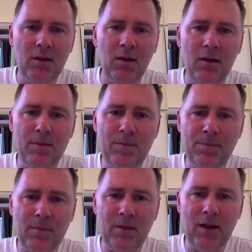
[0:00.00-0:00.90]

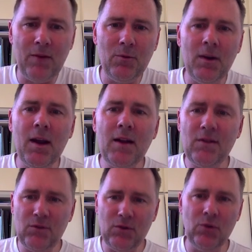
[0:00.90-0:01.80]
that
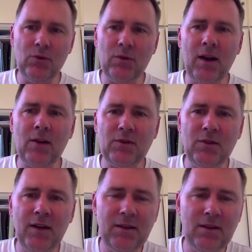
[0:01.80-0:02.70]
relates to
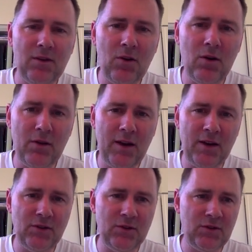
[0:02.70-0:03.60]
calculating the
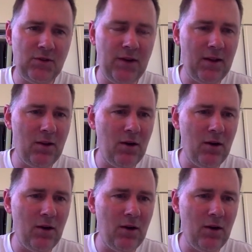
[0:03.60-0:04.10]
collocational strength